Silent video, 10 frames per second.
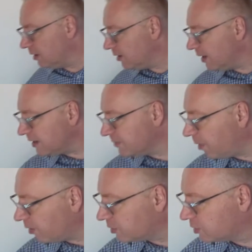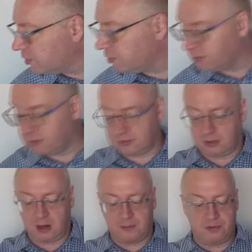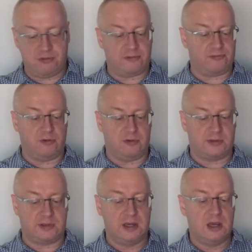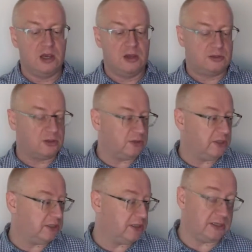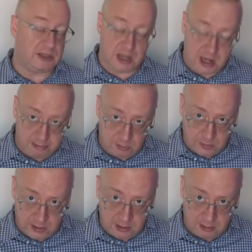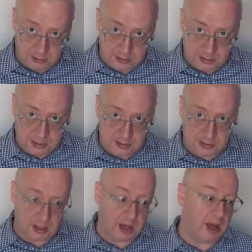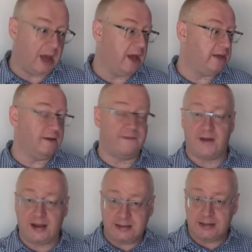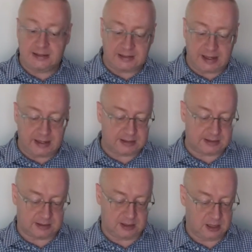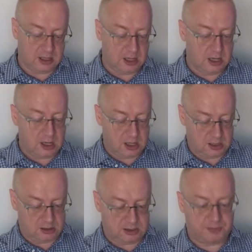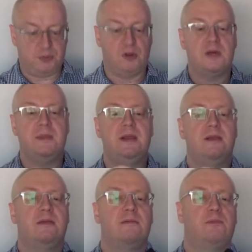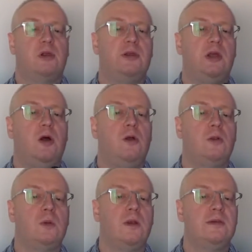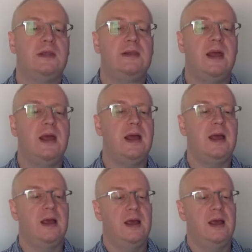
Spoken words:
and Xbox peripherals, such as your steering wheels and your fighting sticks. Just plug them in, plug the old ones in there,